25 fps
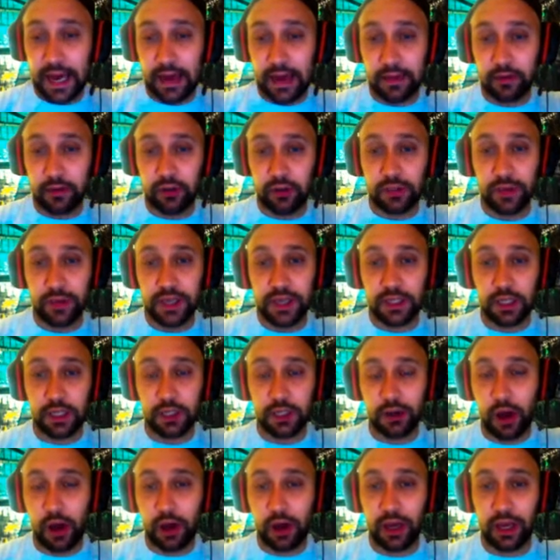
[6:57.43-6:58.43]
was basically
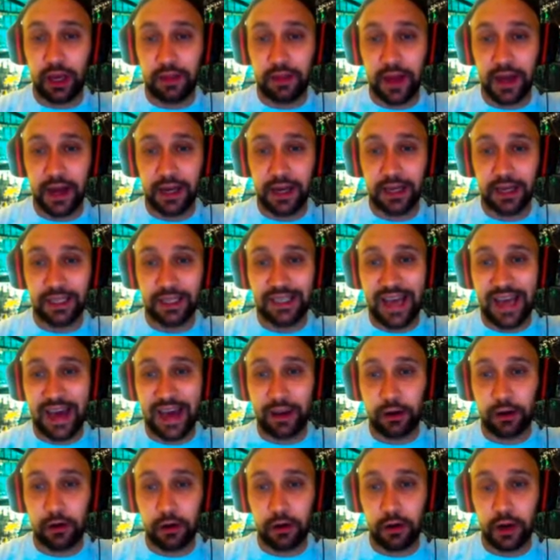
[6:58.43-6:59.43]
talking that
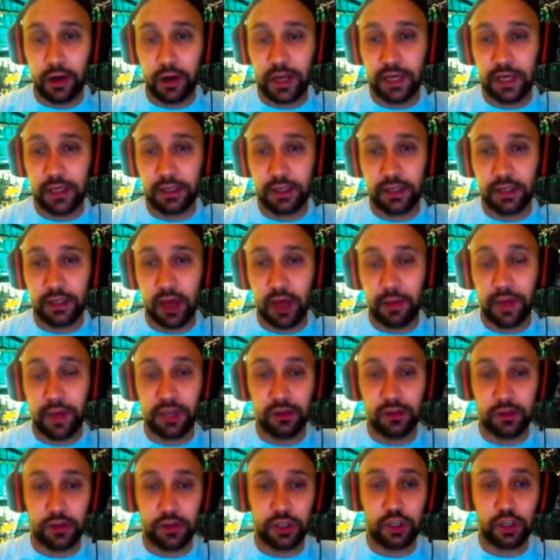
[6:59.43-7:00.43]
Dagger is coming to
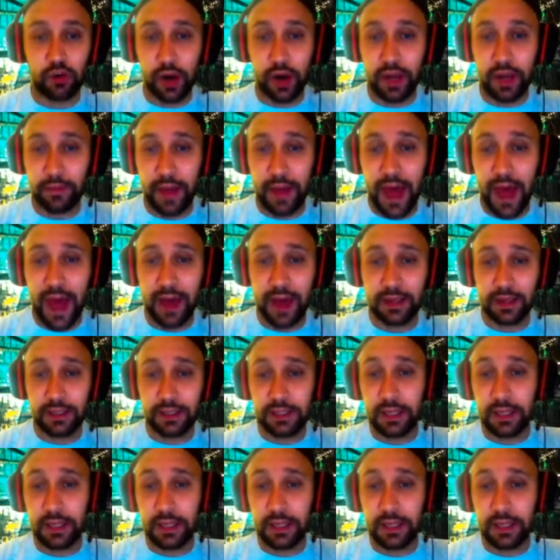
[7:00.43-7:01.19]
the Strike Pass.